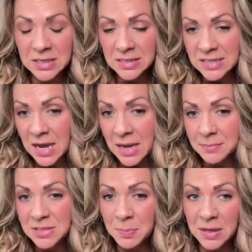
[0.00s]
at a
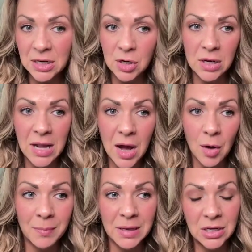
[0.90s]
time, depending on how
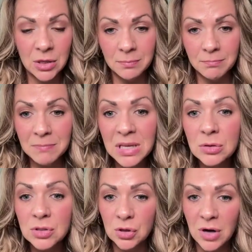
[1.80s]
many
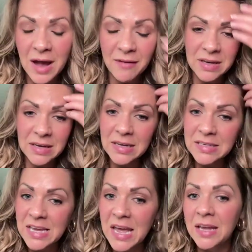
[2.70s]
meals you're having a
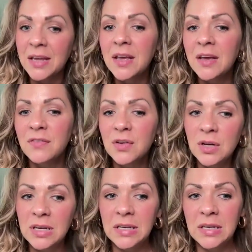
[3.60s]
day. If you're
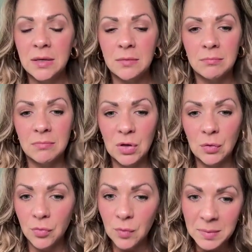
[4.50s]
eating,
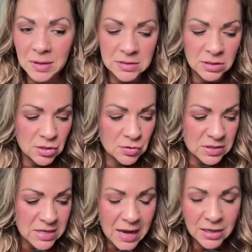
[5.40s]
3 meals and 2
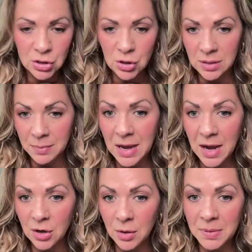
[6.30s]
snacks, you're going to be
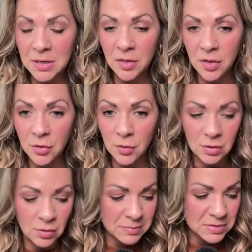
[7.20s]
higher up into the 30
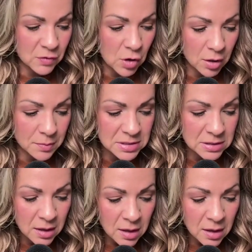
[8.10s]
grams of carbs.